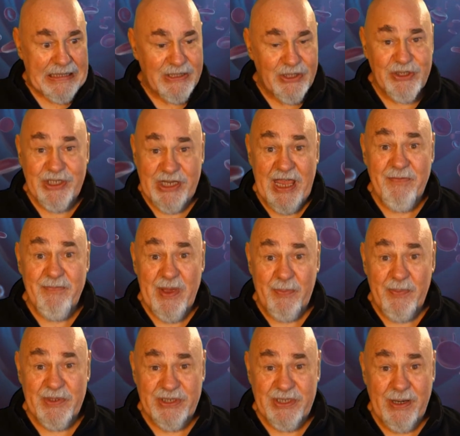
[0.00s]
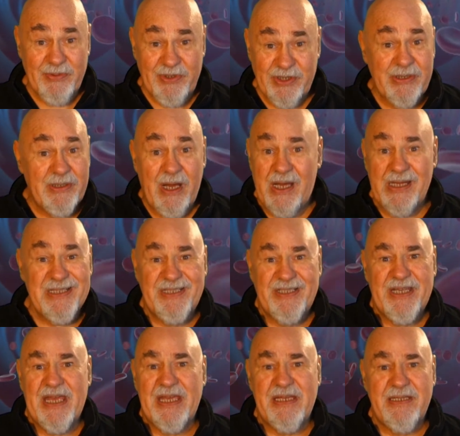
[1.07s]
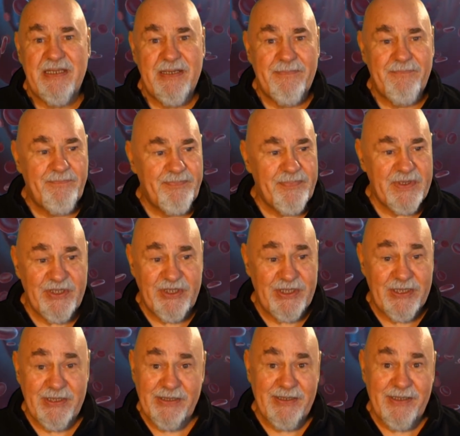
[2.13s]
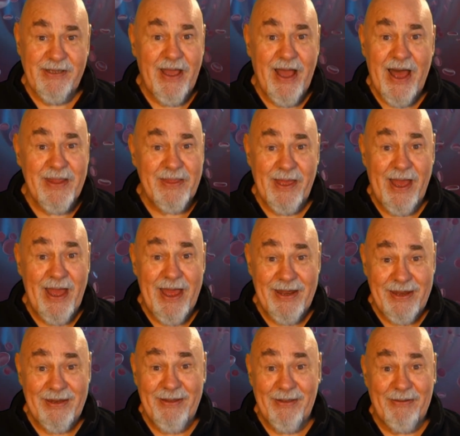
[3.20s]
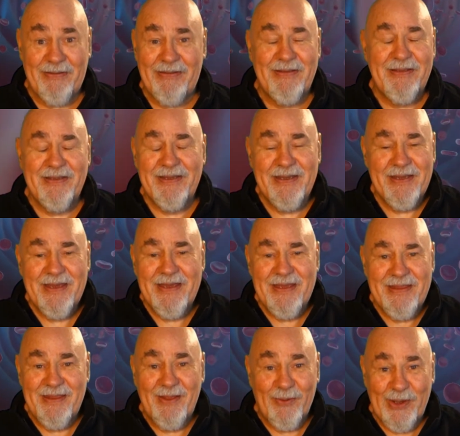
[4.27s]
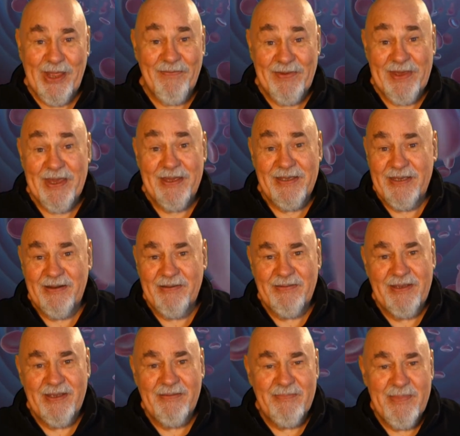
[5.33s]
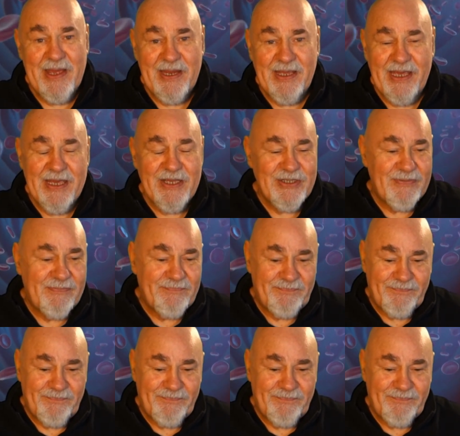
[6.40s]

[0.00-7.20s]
So she gave me a prescription, unsigned. She says, hand that in and they'll give you your medication.